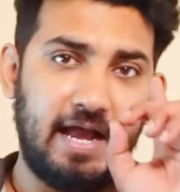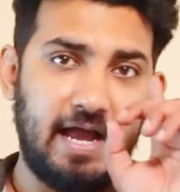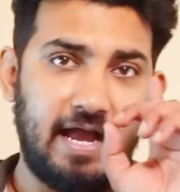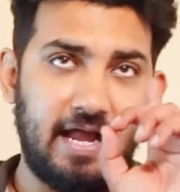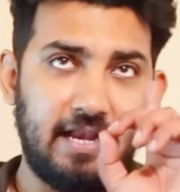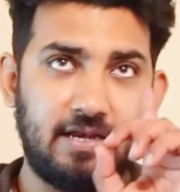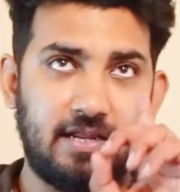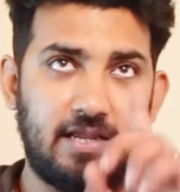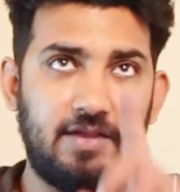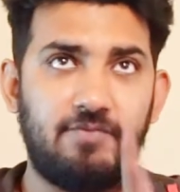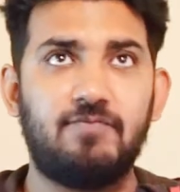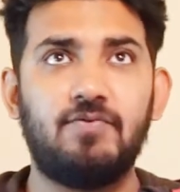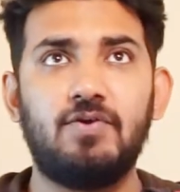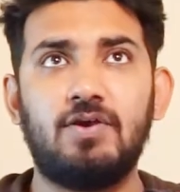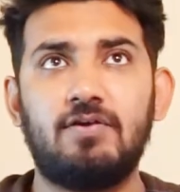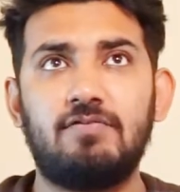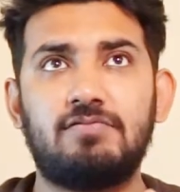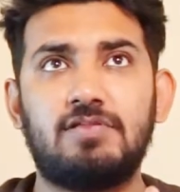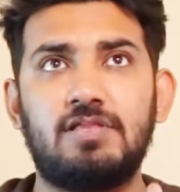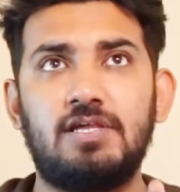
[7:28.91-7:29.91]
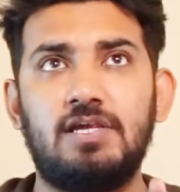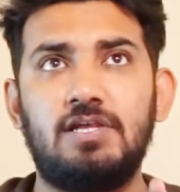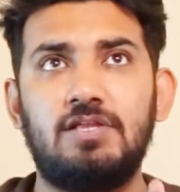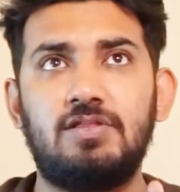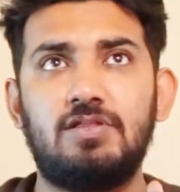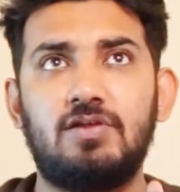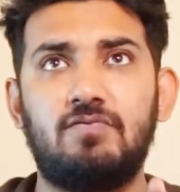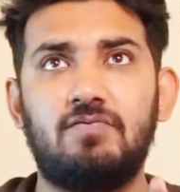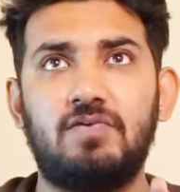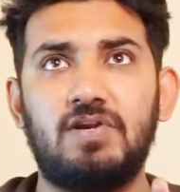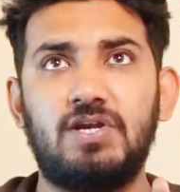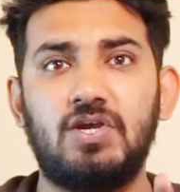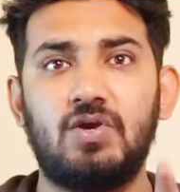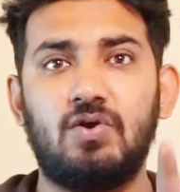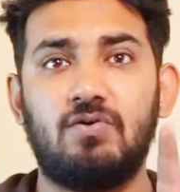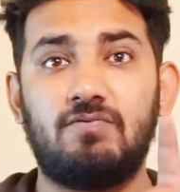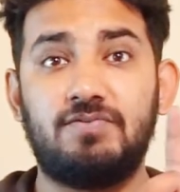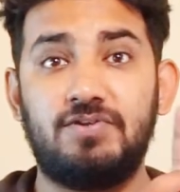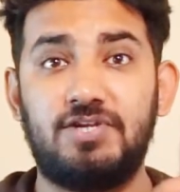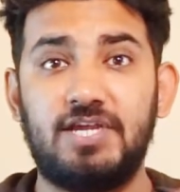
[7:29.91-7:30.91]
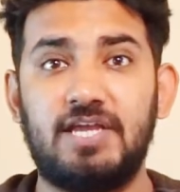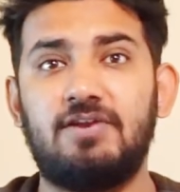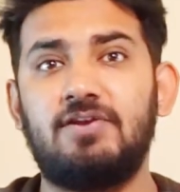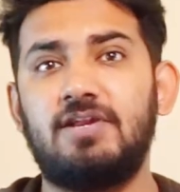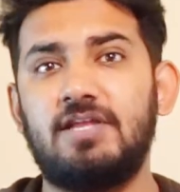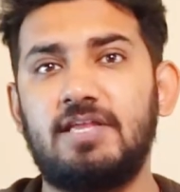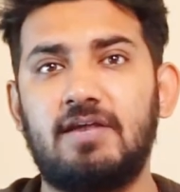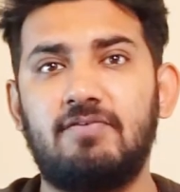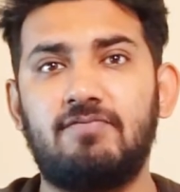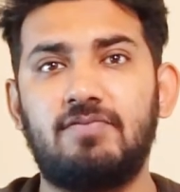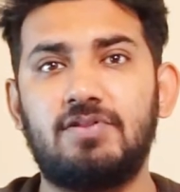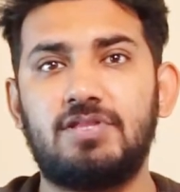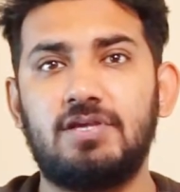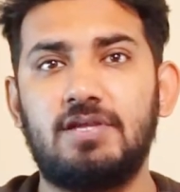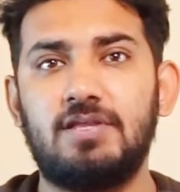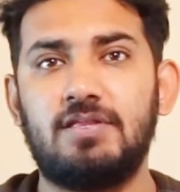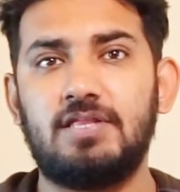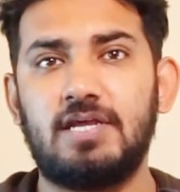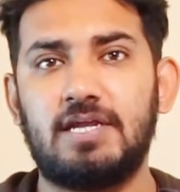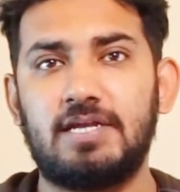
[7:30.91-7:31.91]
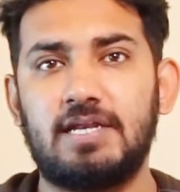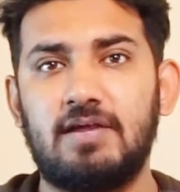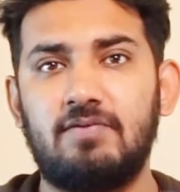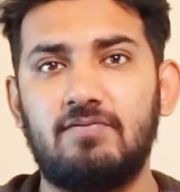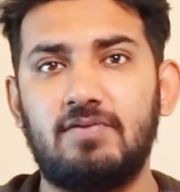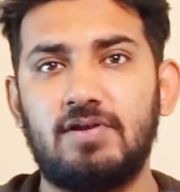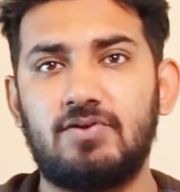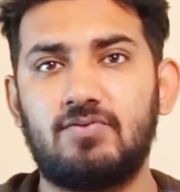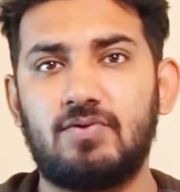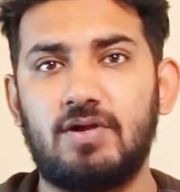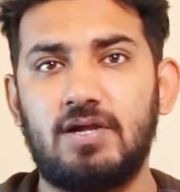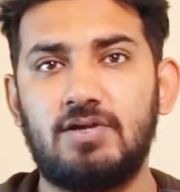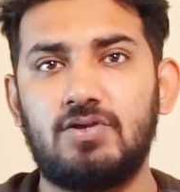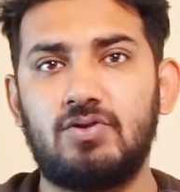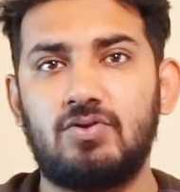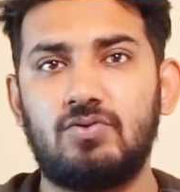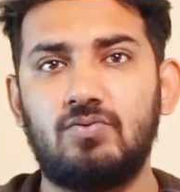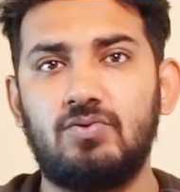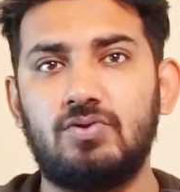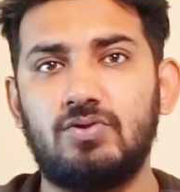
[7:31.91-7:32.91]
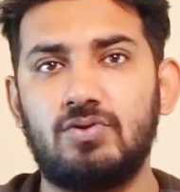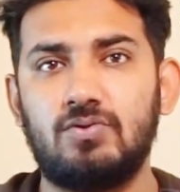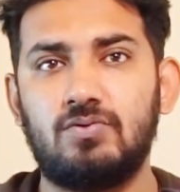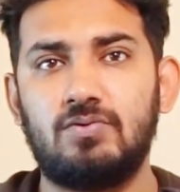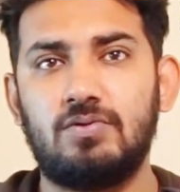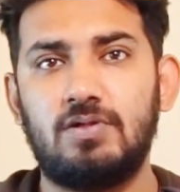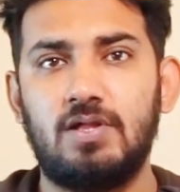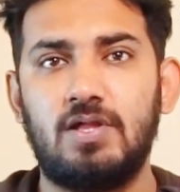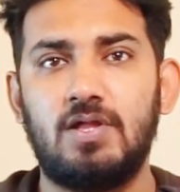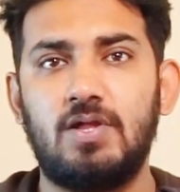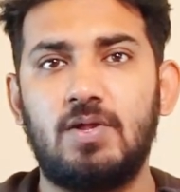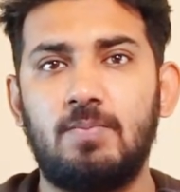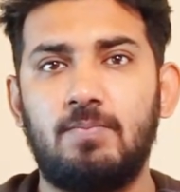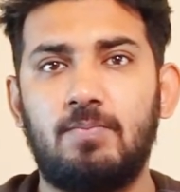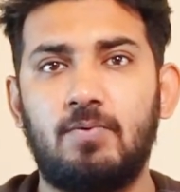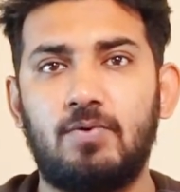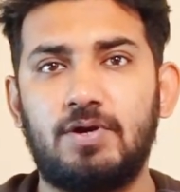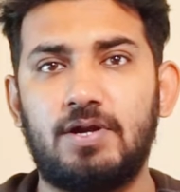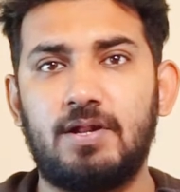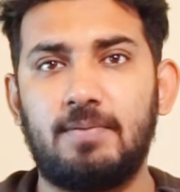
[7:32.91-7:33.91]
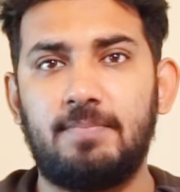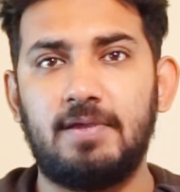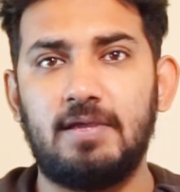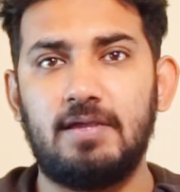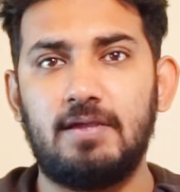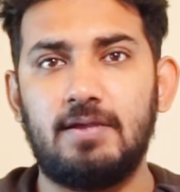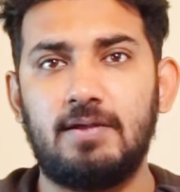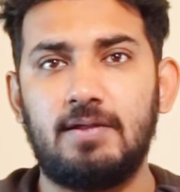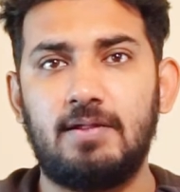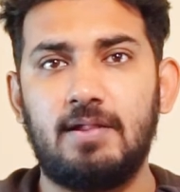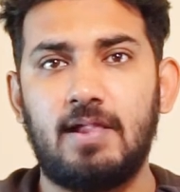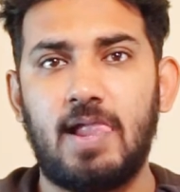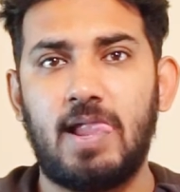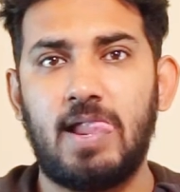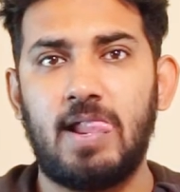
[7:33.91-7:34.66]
And if you have seen the video of jerry rig everything that I will try to you know put it up here,